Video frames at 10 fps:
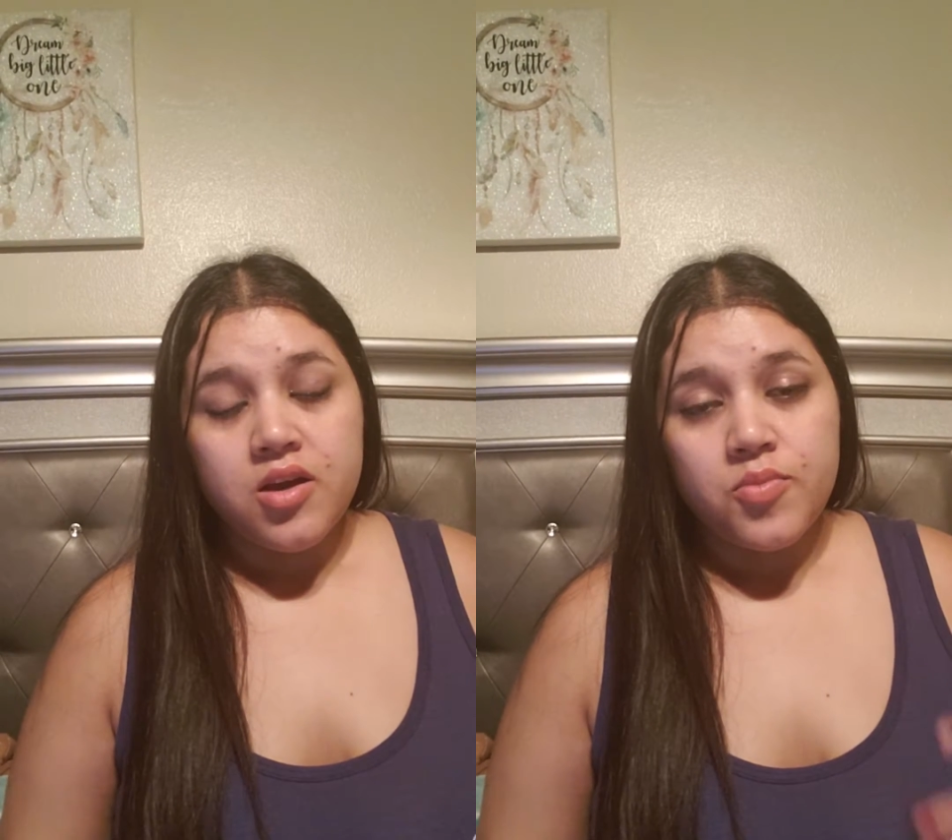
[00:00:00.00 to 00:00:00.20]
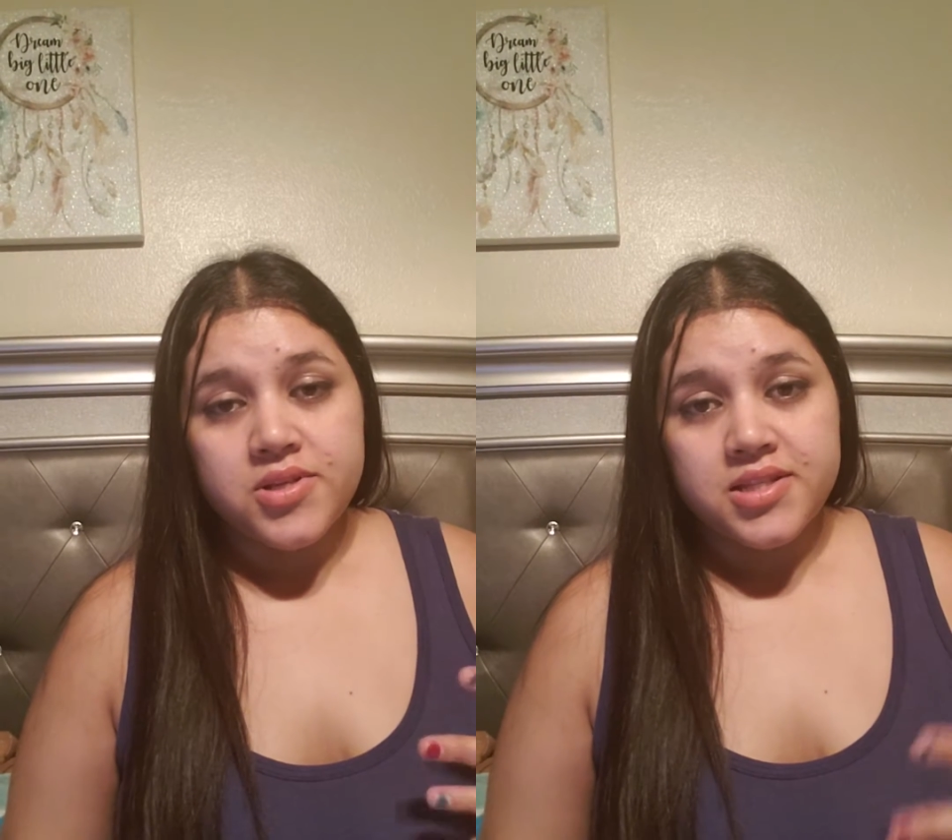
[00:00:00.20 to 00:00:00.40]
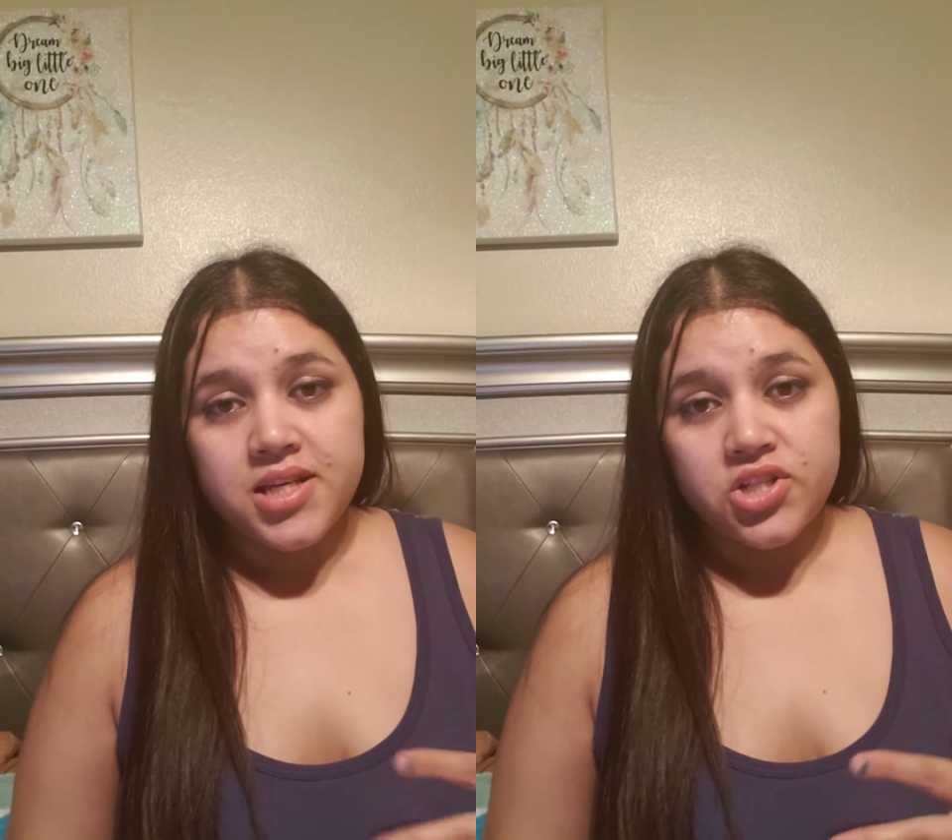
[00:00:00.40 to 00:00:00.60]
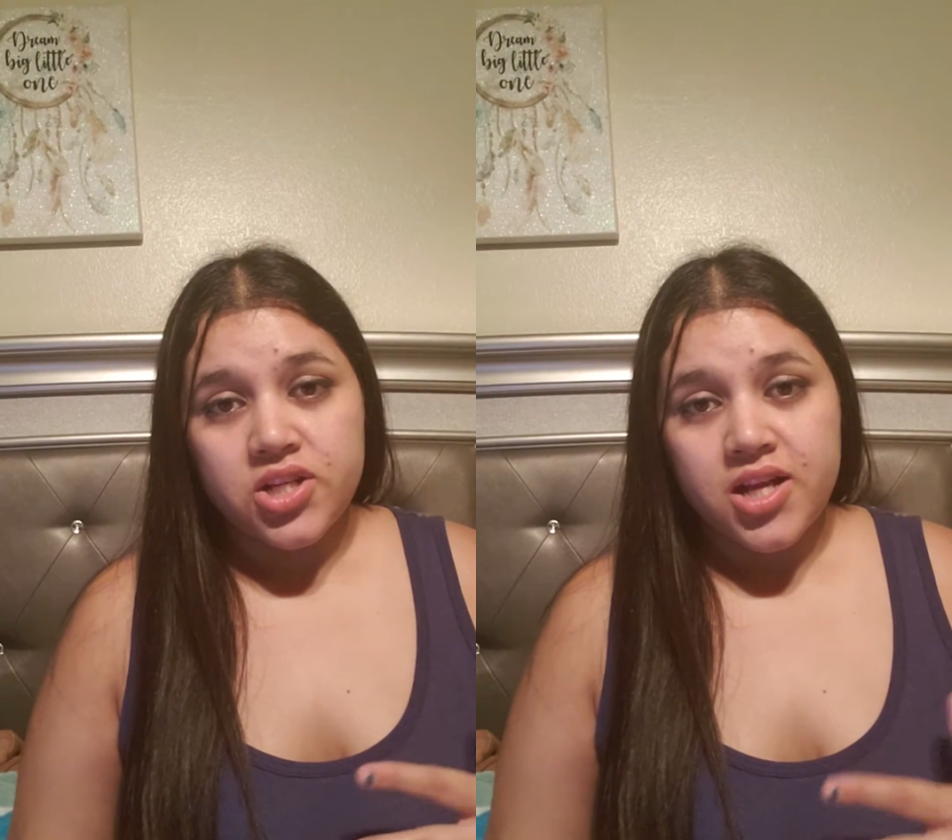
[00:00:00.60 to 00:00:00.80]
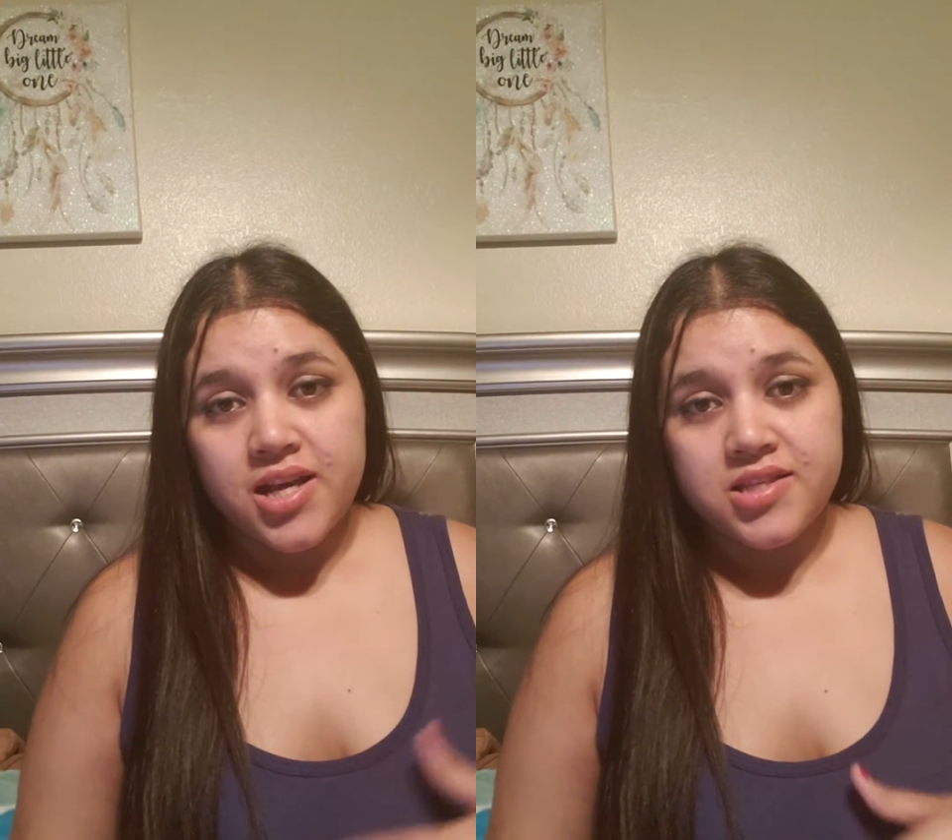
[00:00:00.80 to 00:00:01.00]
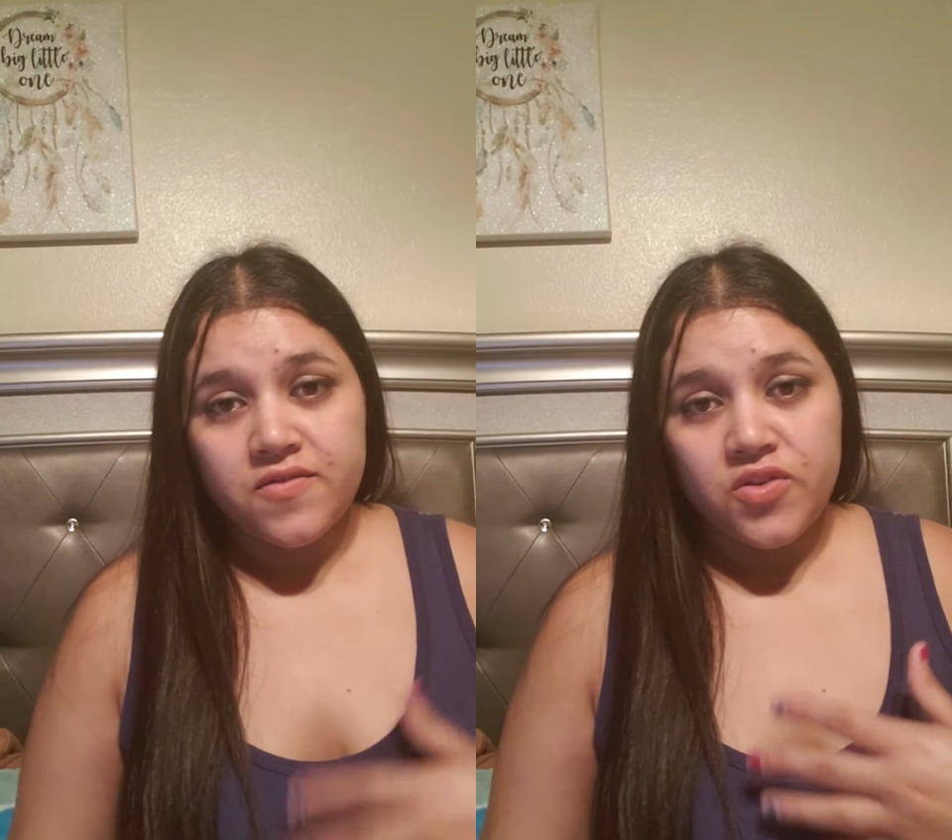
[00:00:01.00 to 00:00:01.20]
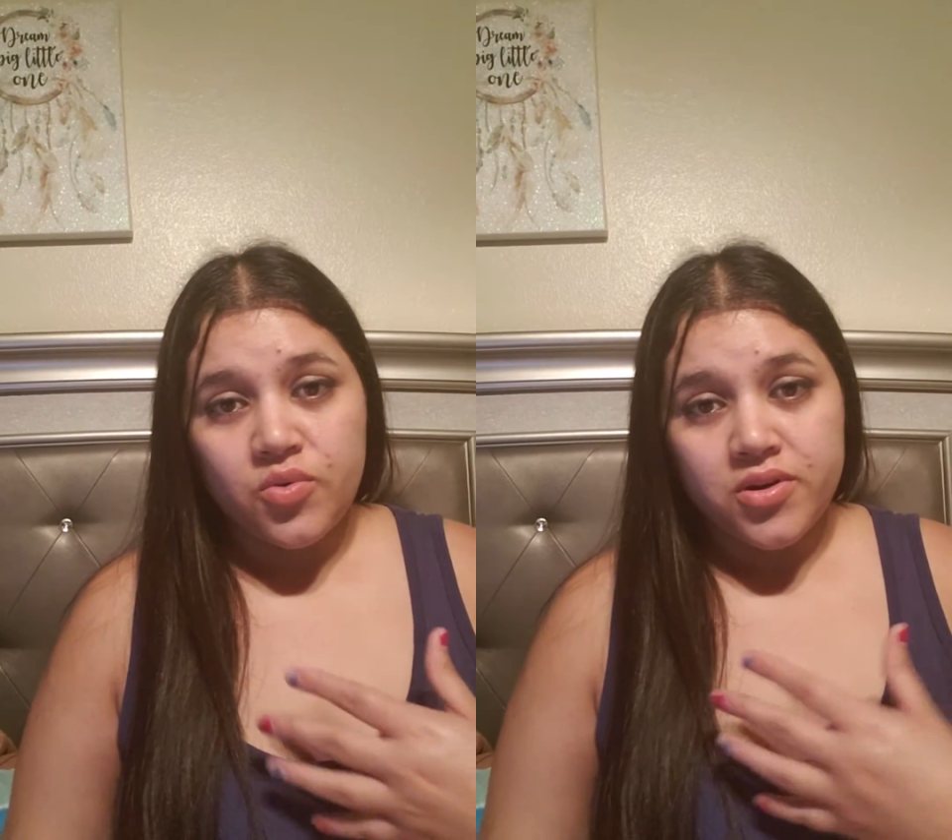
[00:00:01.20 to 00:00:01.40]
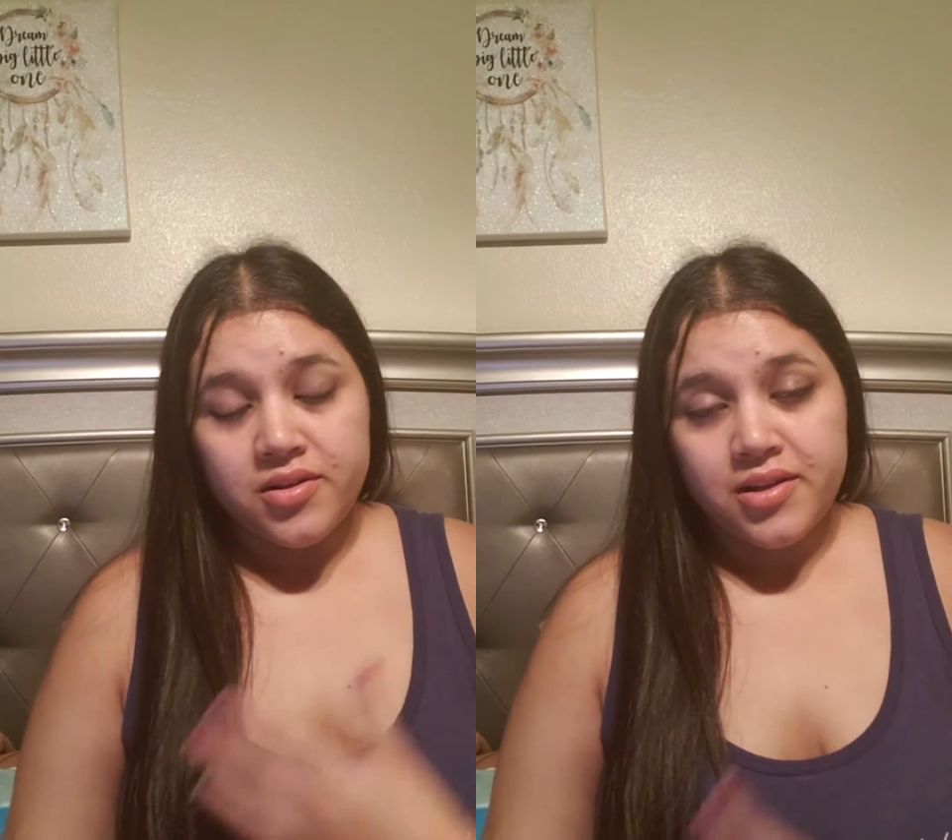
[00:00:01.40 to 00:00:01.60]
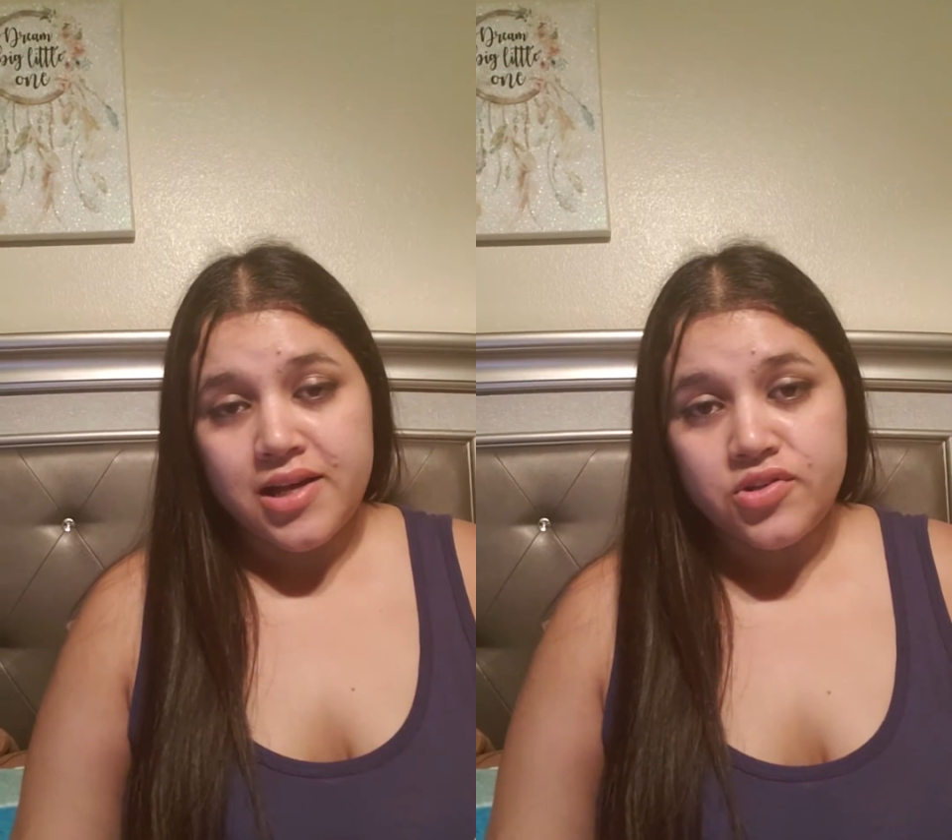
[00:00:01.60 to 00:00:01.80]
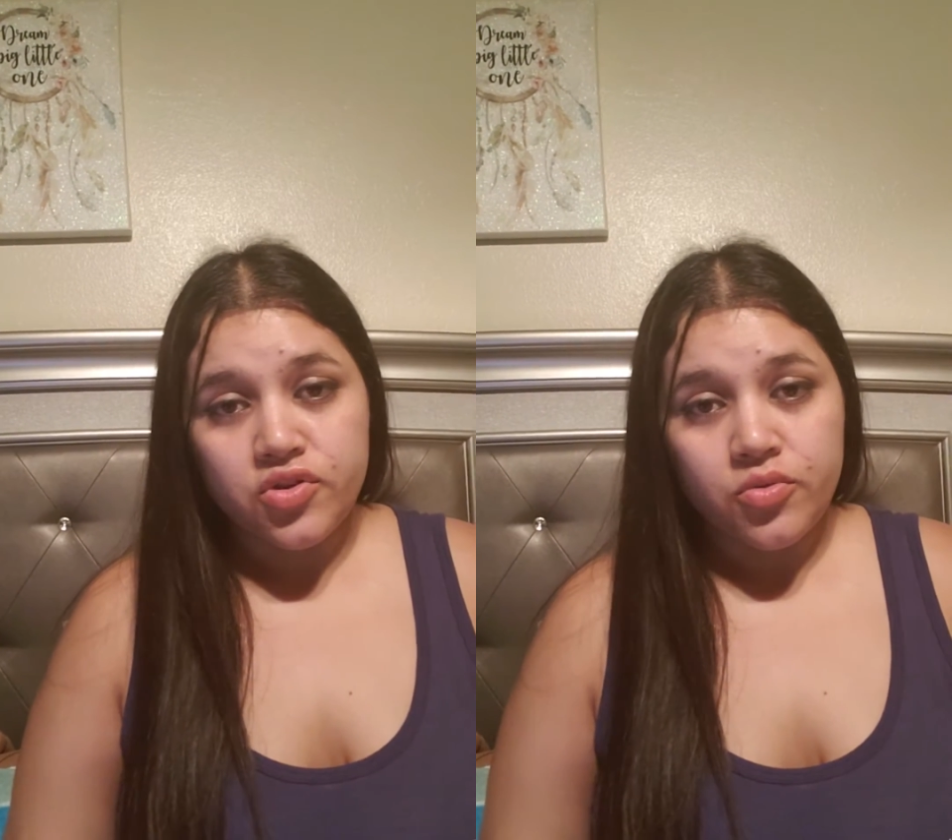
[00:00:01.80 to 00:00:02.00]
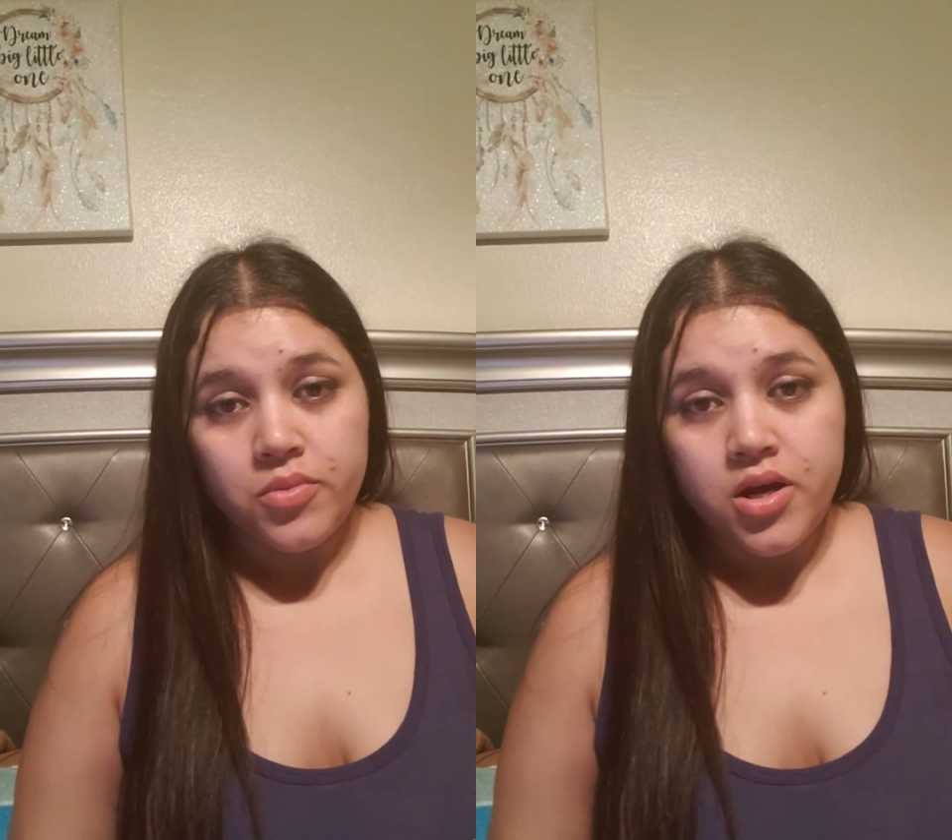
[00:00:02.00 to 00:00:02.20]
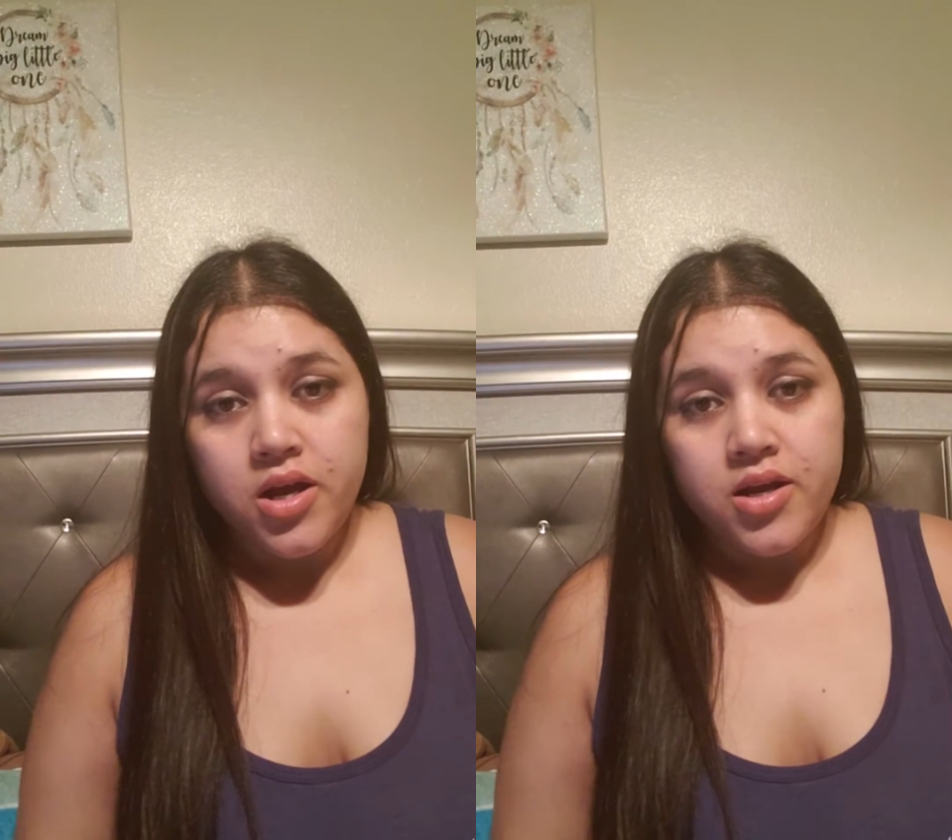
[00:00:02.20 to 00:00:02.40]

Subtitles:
a presentation as if you were in the classroom.